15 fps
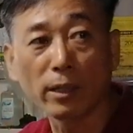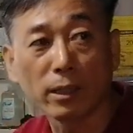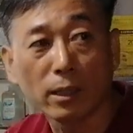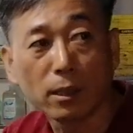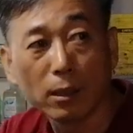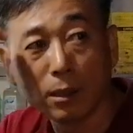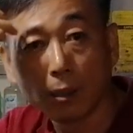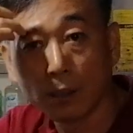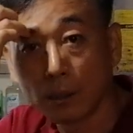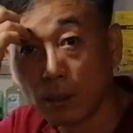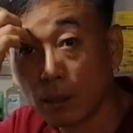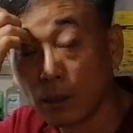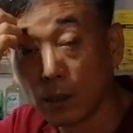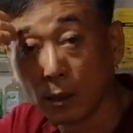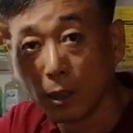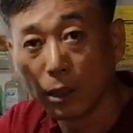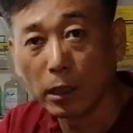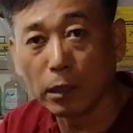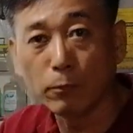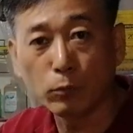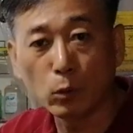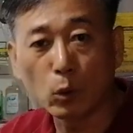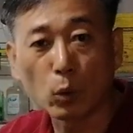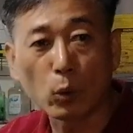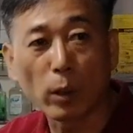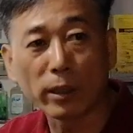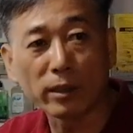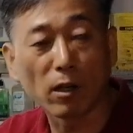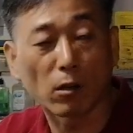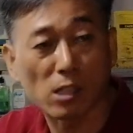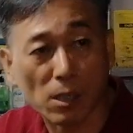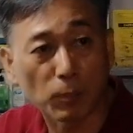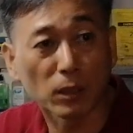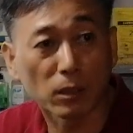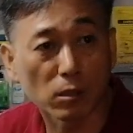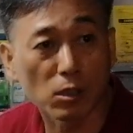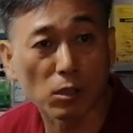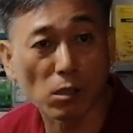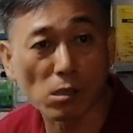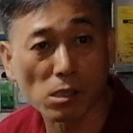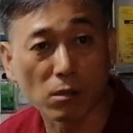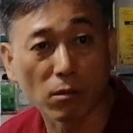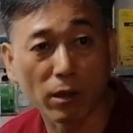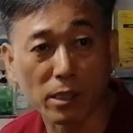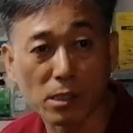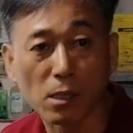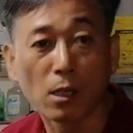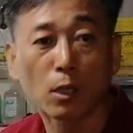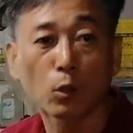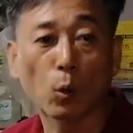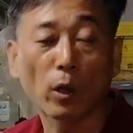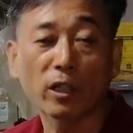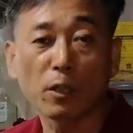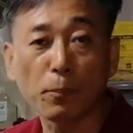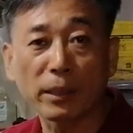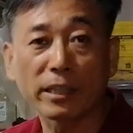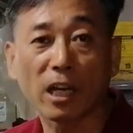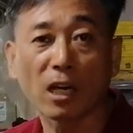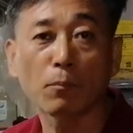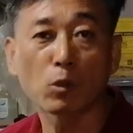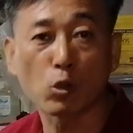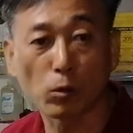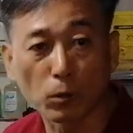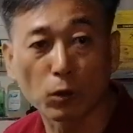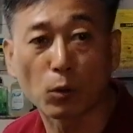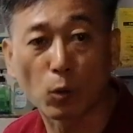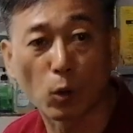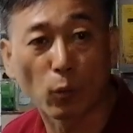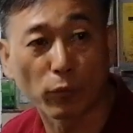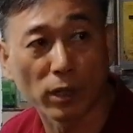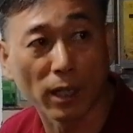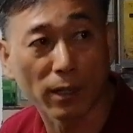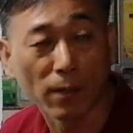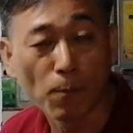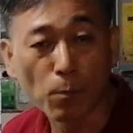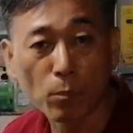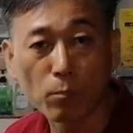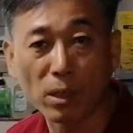Already. Even though you already accepted Jesus Christ, you already became children of God,